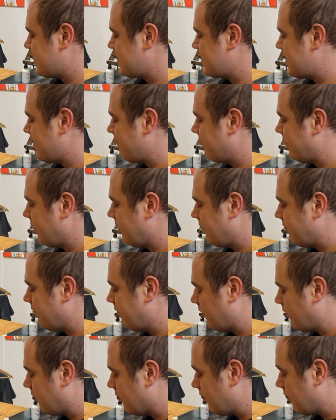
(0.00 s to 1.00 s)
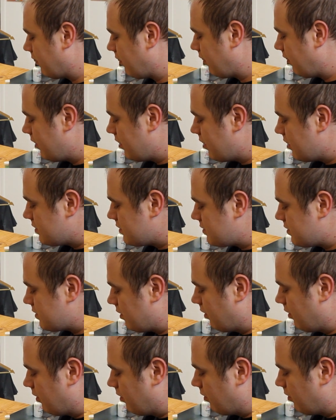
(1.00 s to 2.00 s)
you at 74.
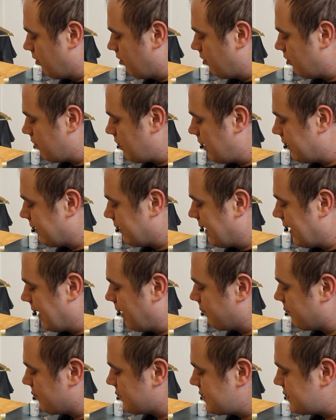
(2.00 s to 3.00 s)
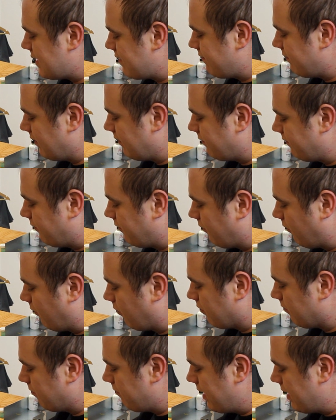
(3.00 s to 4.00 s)
So on the caliper,
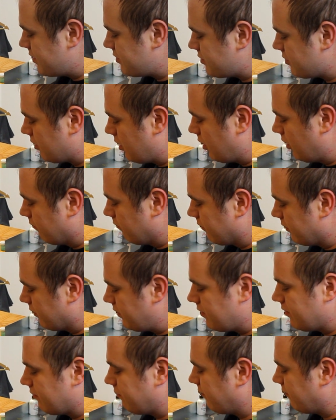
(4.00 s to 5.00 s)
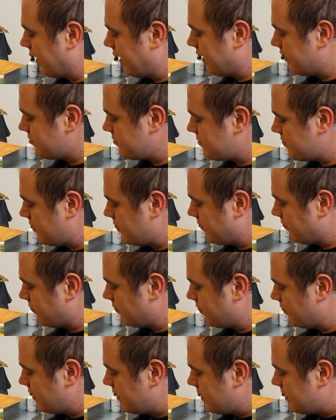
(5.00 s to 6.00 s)
74 measure over to the flange.
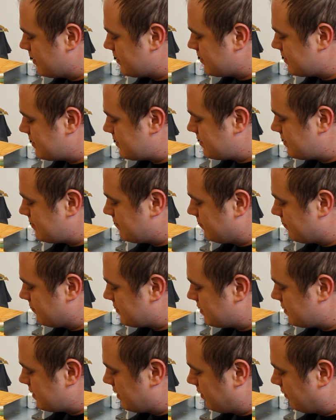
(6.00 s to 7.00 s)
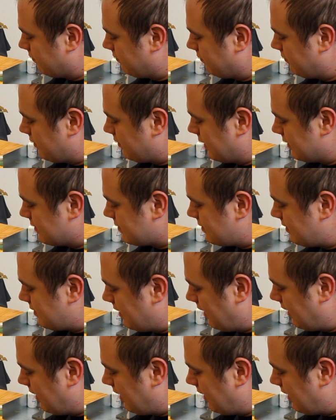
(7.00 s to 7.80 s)
So, so that's